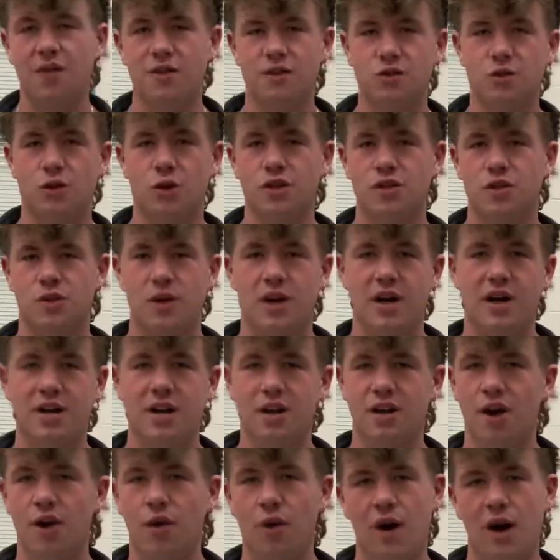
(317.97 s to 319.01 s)
this wall's ready to
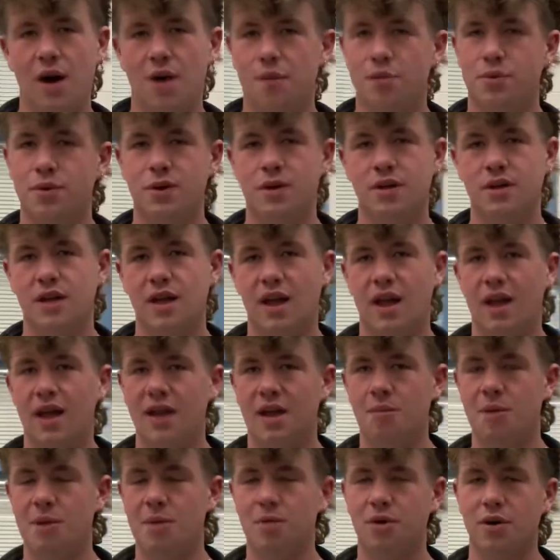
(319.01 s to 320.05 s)
go up
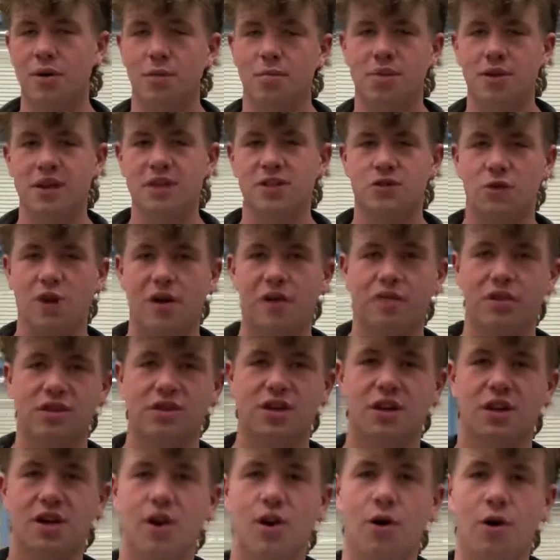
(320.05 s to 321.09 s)
and be put in place wherever it's
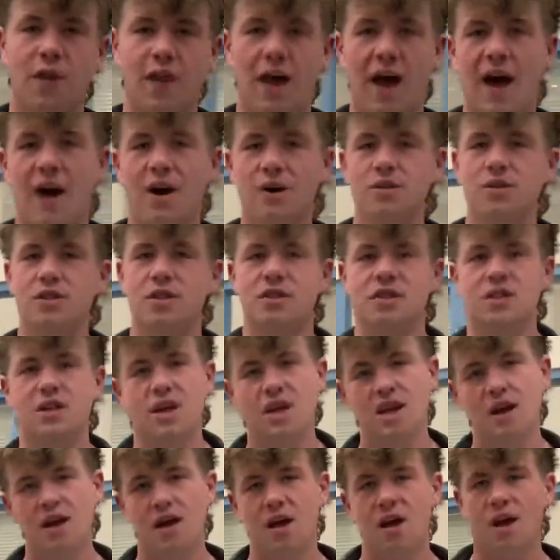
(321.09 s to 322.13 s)
going to go in the house.
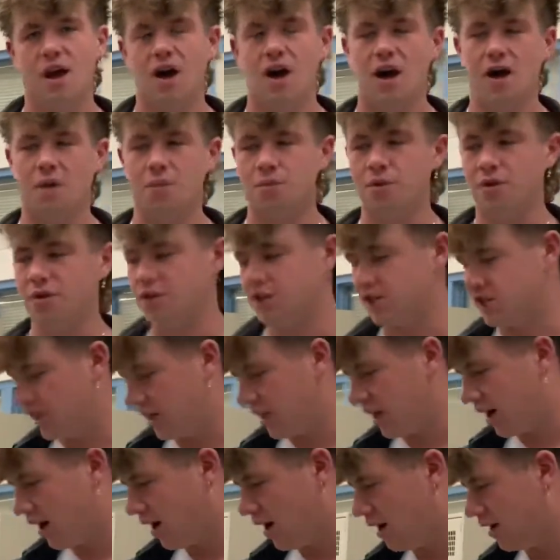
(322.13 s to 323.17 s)
Put the
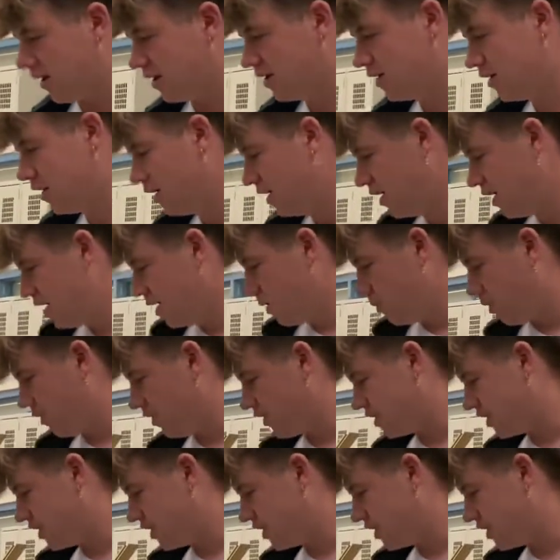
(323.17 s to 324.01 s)
sheeting on, put the